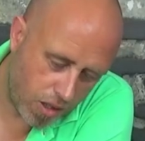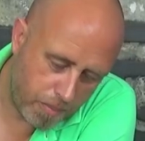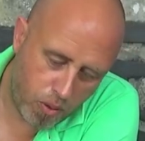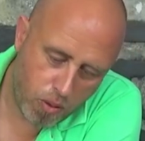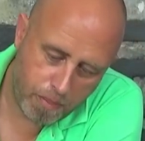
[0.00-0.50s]

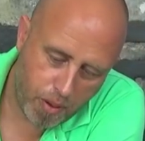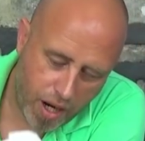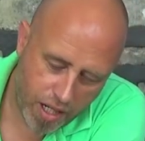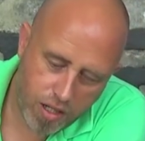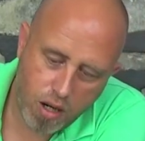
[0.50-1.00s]
poor
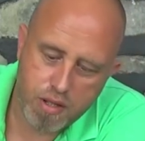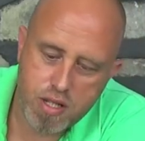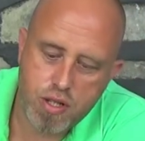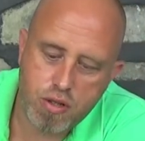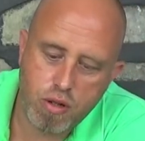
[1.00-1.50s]
pilot. Oh,
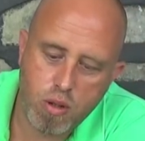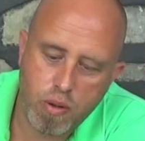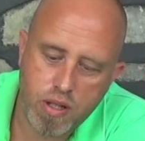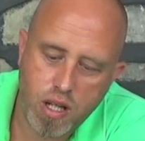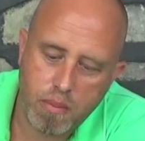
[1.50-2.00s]
there's a screw
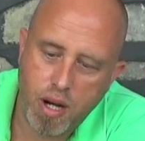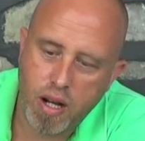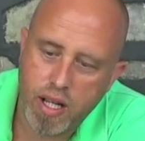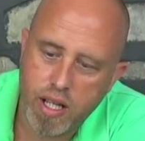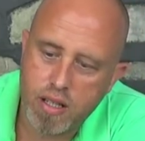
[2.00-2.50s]
holding our
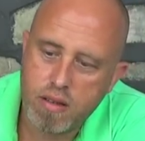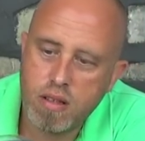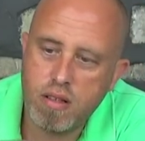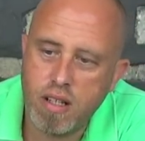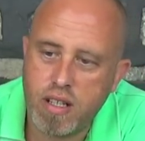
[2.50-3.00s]
pilot in.
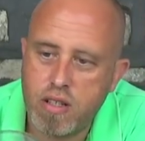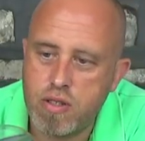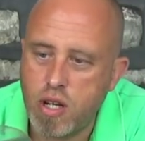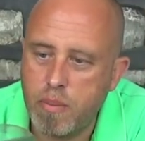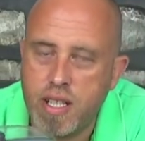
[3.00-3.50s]

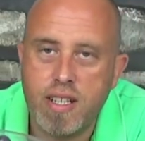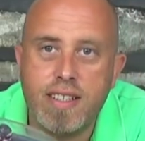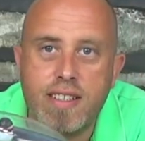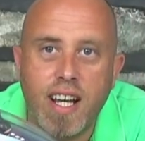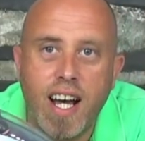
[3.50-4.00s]
Good job, he
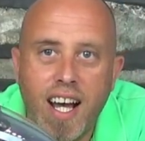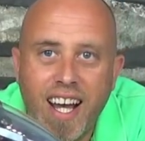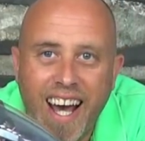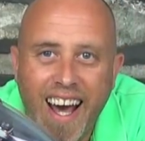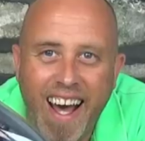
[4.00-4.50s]
needed
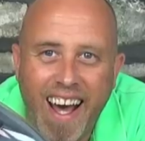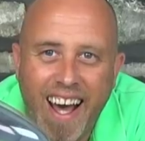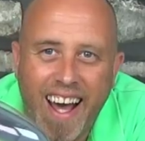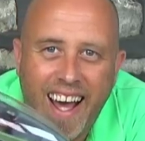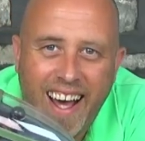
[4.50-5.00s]

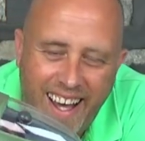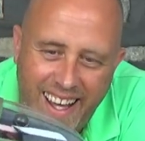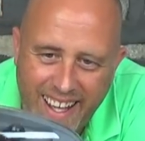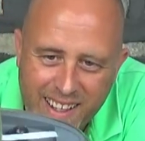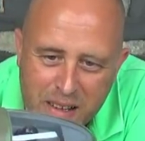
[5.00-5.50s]

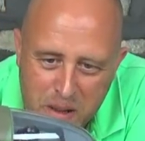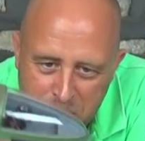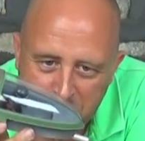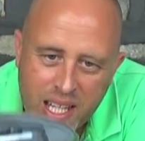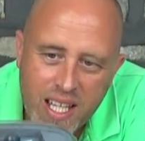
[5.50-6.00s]
that.
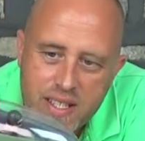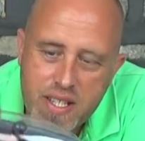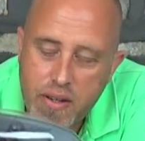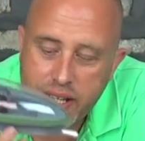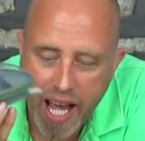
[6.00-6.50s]

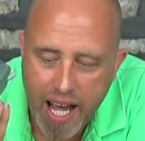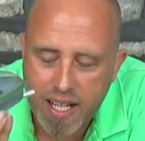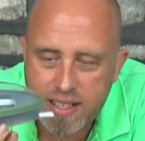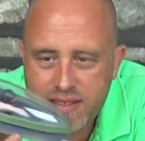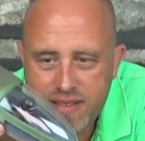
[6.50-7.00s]
So
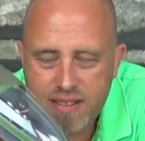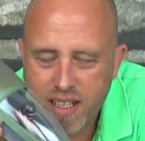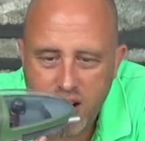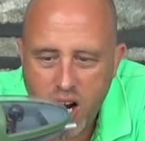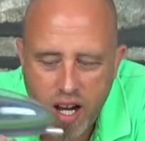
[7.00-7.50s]
yeah,
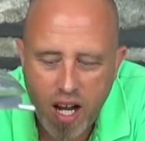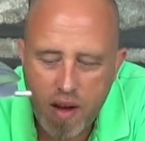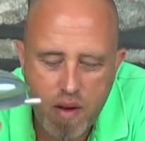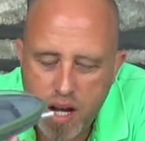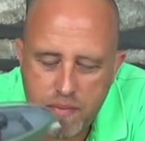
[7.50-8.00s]

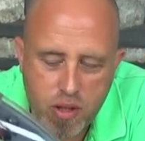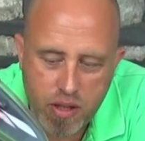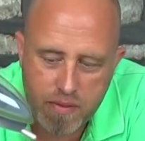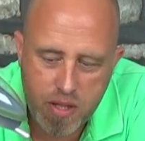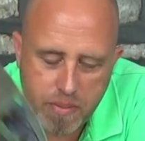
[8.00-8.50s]
I've gone
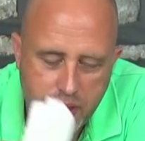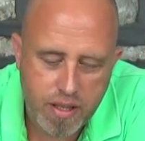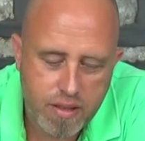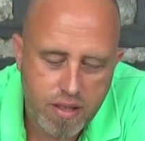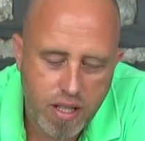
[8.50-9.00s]
off
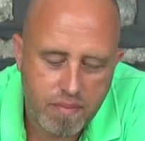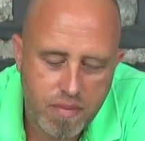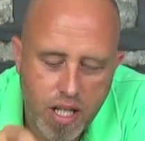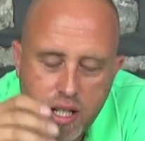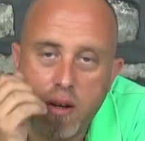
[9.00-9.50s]
topic. I
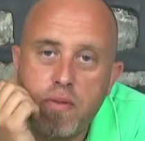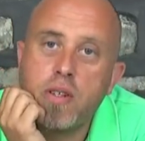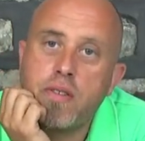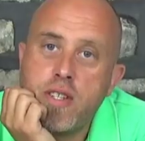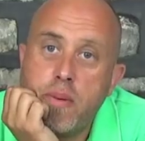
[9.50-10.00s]
know I've
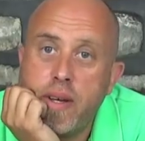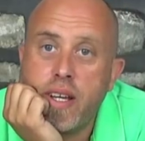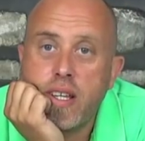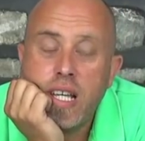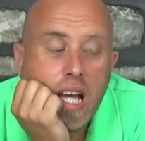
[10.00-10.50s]
gone off
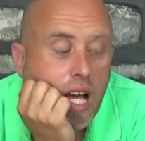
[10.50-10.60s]
topic.